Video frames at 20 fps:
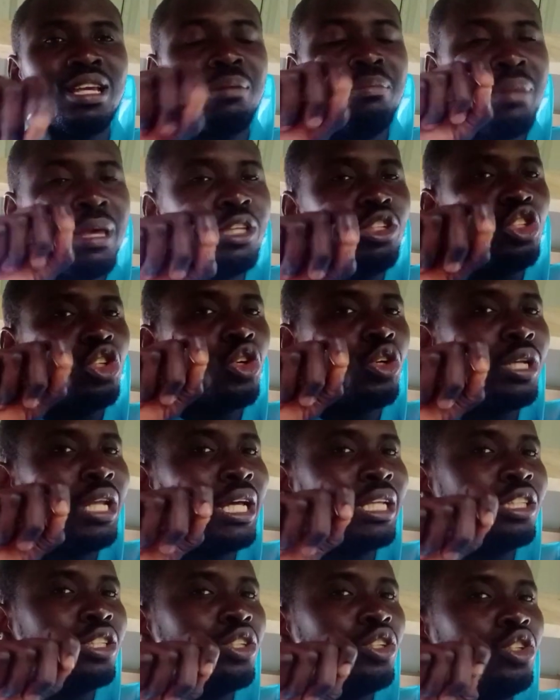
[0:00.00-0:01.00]
and make sure
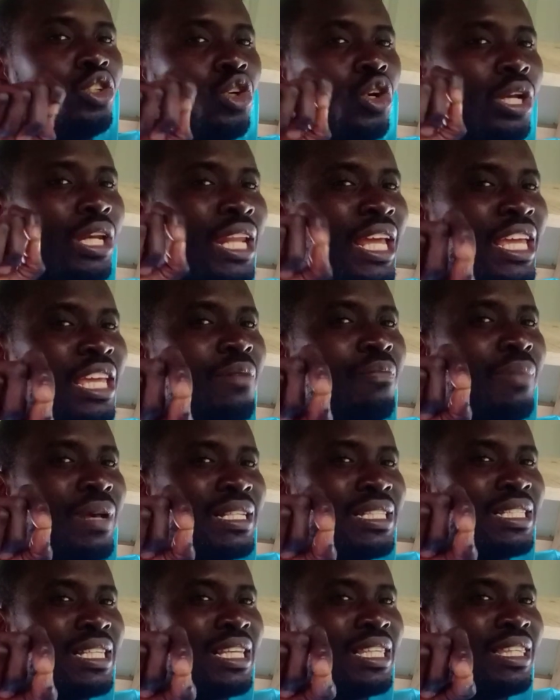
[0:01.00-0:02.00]
that your laying
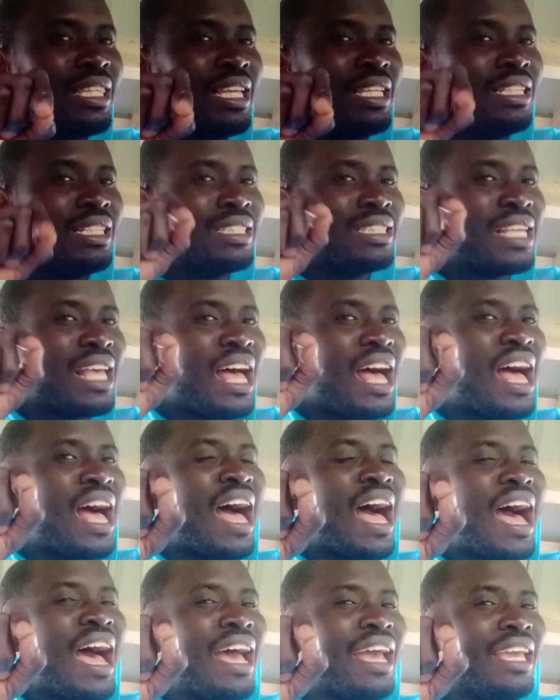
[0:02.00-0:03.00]
percentage is
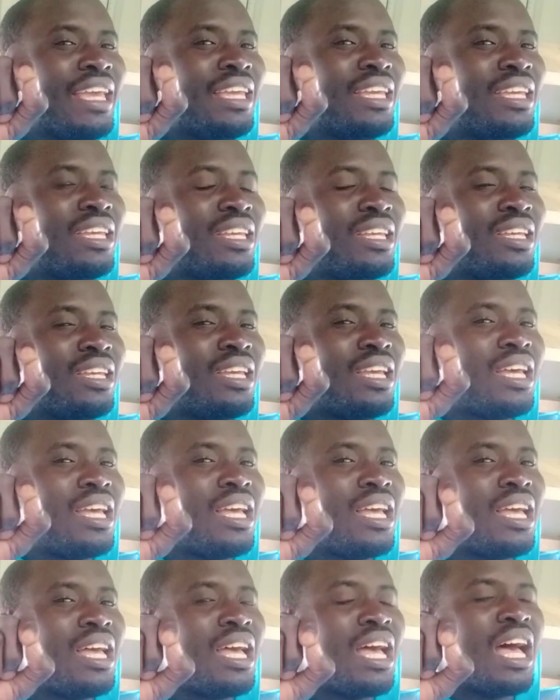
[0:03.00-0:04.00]
high
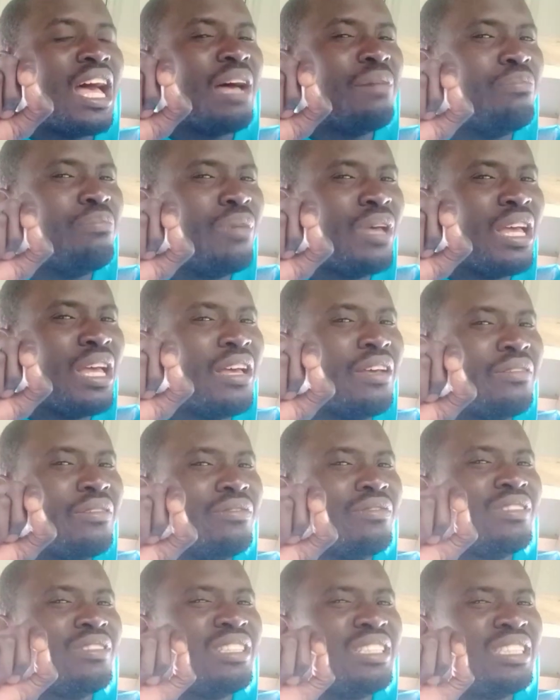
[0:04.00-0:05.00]
above
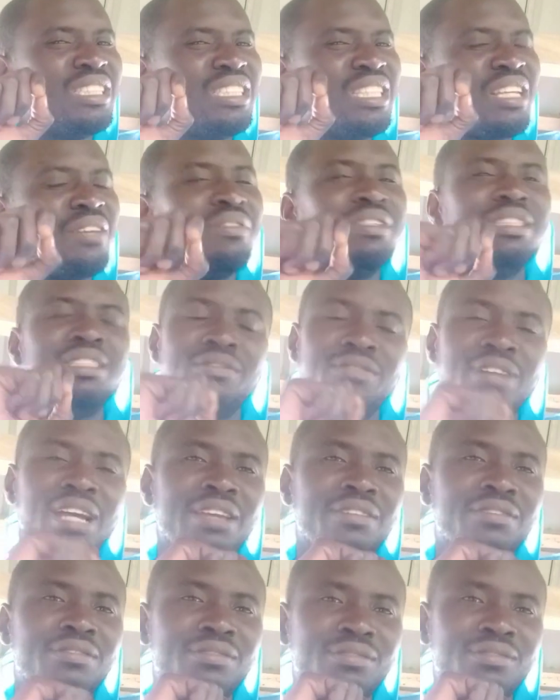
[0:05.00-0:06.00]
75